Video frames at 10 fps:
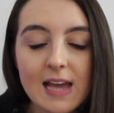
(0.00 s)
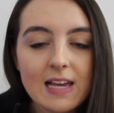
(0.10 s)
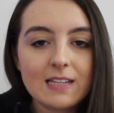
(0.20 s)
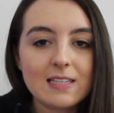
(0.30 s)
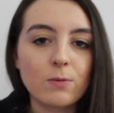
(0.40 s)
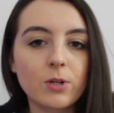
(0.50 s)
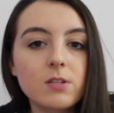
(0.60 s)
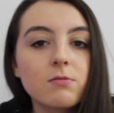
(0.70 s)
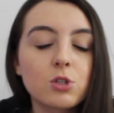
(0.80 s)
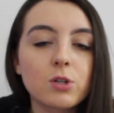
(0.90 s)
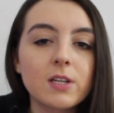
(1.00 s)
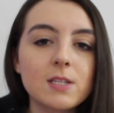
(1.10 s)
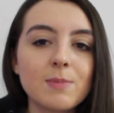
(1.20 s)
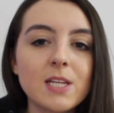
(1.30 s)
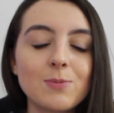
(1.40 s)
I guess they wanted to restrict
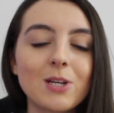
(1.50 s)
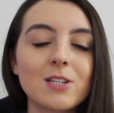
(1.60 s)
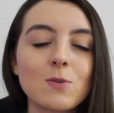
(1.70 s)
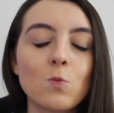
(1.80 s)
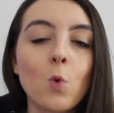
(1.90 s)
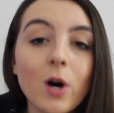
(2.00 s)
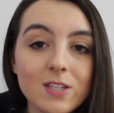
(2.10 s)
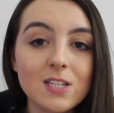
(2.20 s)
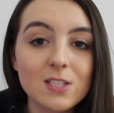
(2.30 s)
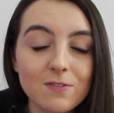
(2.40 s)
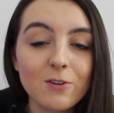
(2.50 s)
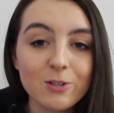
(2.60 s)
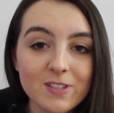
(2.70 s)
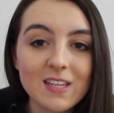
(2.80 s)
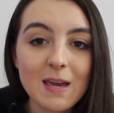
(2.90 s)
his minutes because it was his
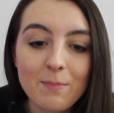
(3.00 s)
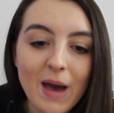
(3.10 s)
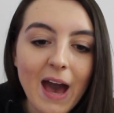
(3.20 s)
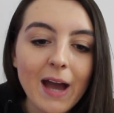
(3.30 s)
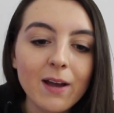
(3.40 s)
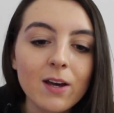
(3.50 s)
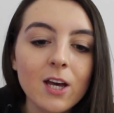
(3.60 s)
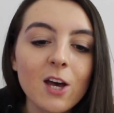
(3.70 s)
first game back.